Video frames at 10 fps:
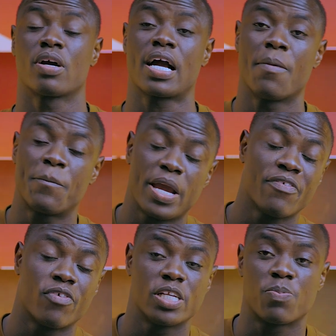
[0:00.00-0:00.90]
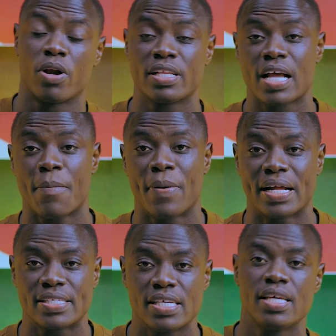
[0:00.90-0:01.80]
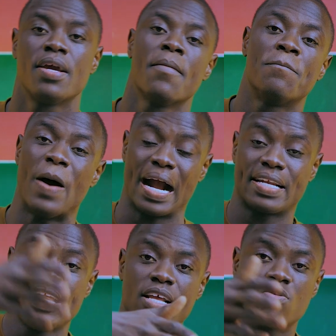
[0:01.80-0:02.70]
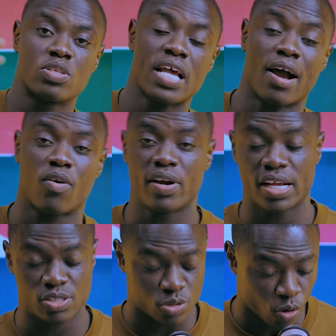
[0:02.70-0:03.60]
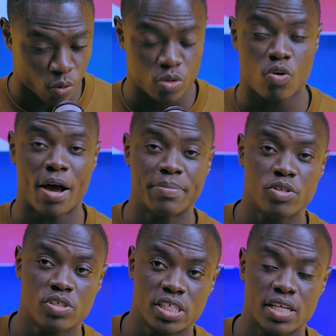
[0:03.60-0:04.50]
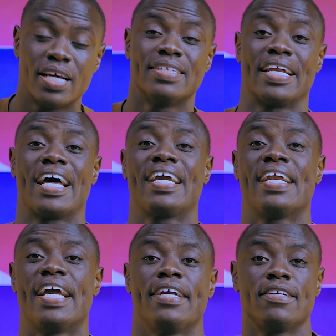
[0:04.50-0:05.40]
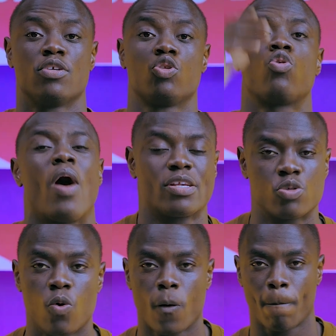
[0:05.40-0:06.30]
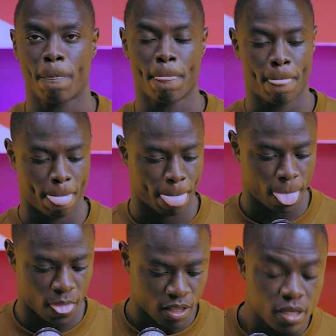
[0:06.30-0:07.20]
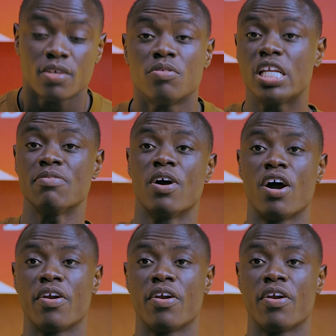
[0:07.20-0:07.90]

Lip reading: campaign for his political party backdate to Sarkodie's song with Kwame Eugene. Naah yeden twaso. Everybody. Mini